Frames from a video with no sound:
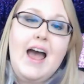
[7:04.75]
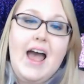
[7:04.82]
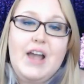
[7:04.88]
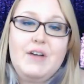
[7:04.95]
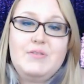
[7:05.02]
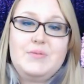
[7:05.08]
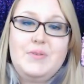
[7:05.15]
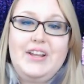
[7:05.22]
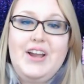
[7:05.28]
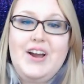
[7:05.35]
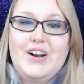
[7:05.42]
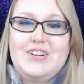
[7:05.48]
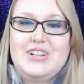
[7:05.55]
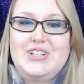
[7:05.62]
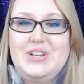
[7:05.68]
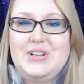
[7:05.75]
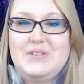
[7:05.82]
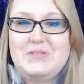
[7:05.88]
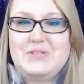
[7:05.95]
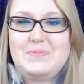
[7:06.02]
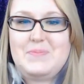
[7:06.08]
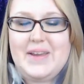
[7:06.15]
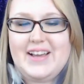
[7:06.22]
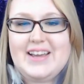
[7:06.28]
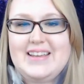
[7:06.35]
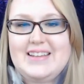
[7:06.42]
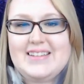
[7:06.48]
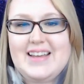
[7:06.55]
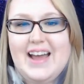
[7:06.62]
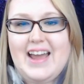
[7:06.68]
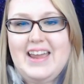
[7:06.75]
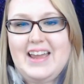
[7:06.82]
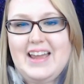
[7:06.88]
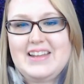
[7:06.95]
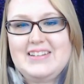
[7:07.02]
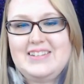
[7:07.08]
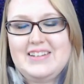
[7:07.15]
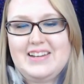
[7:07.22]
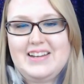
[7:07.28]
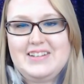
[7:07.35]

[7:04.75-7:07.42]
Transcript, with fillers: it was really hard to choose because I as,